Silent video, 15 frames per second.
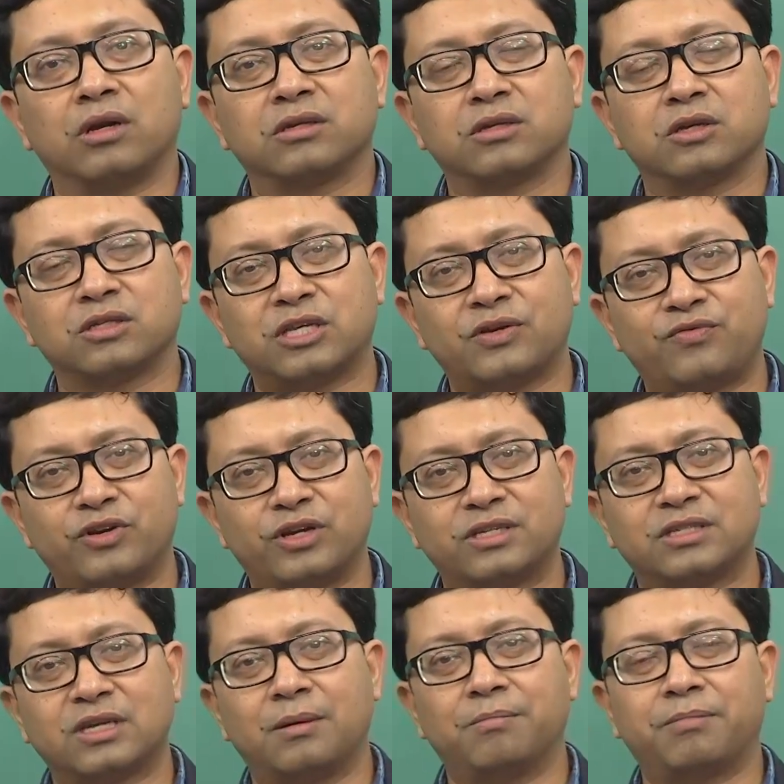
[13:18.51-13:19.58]
So, see for
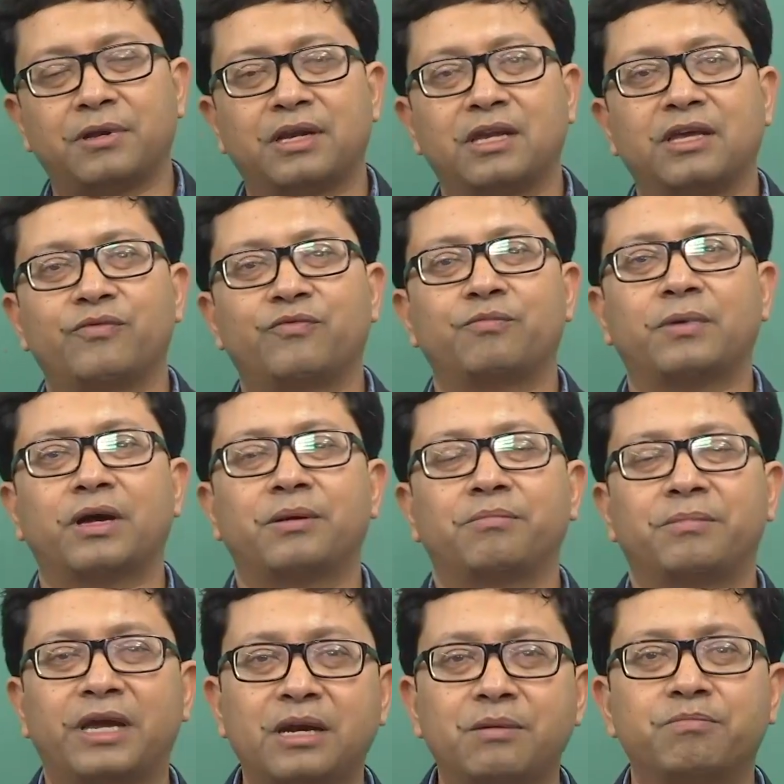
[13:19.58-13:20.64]
example, if my
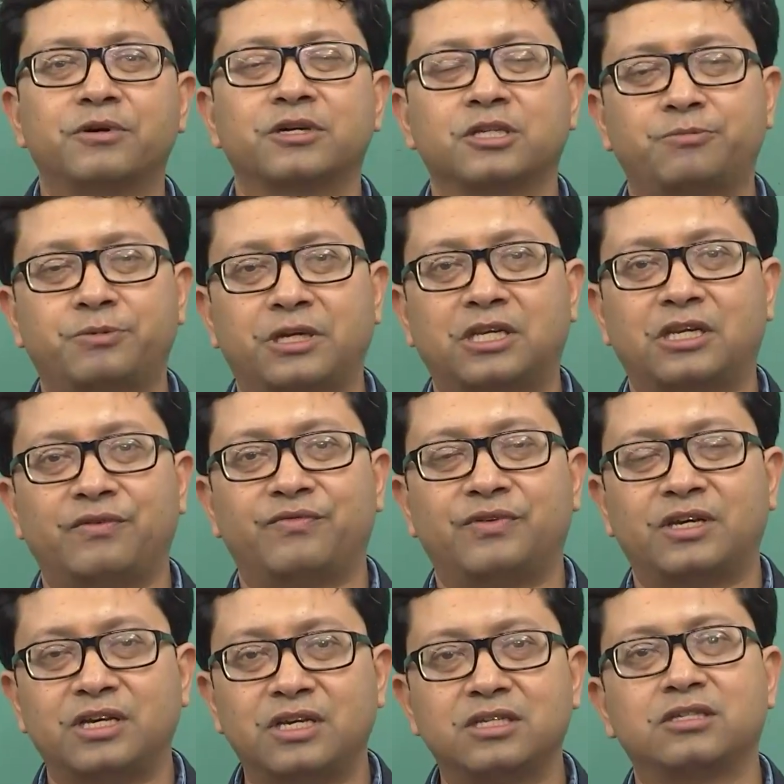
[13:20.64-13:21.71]
main perspective
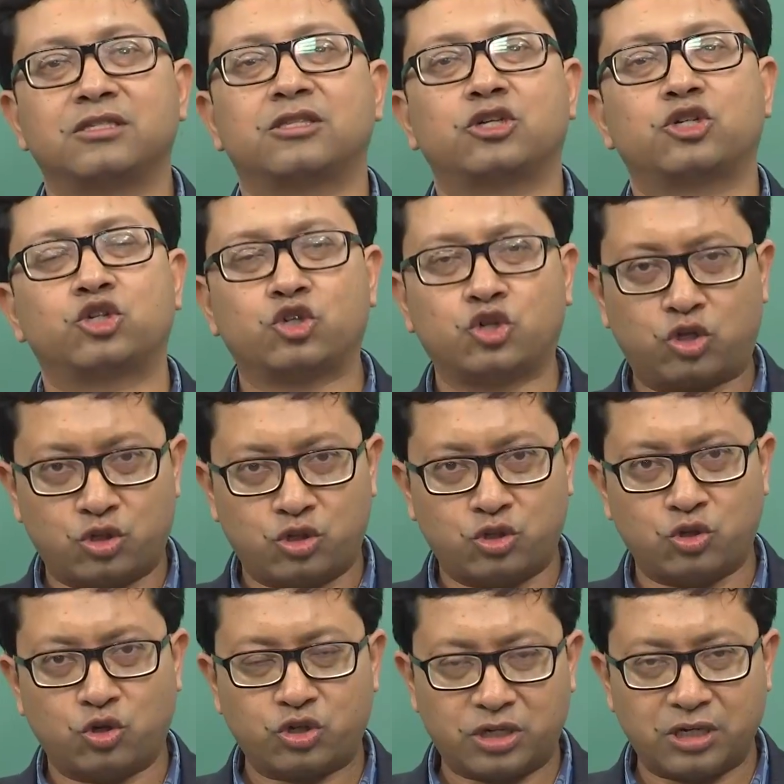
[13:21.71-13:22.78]
is the
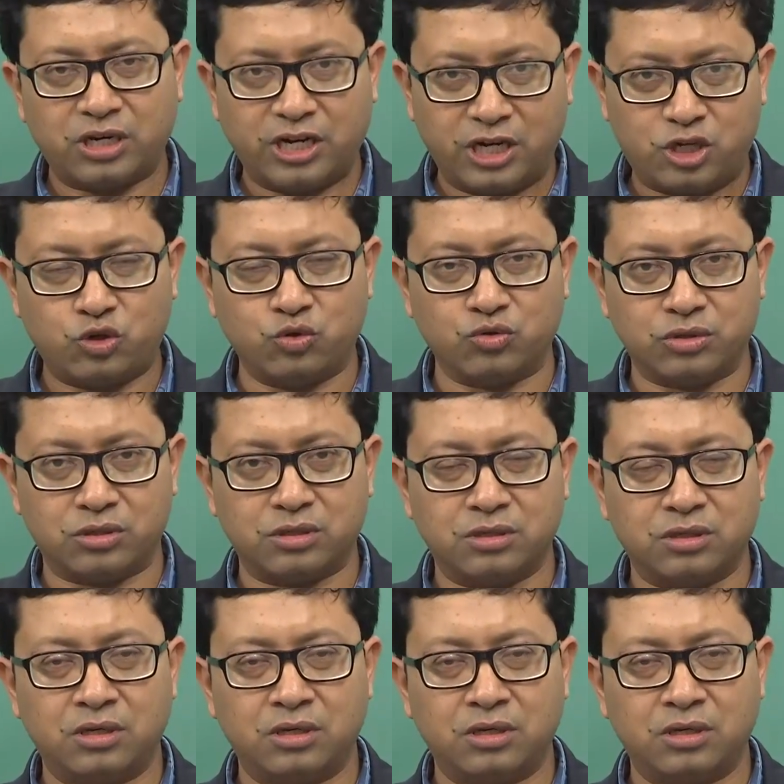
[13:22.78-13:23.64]
social issues,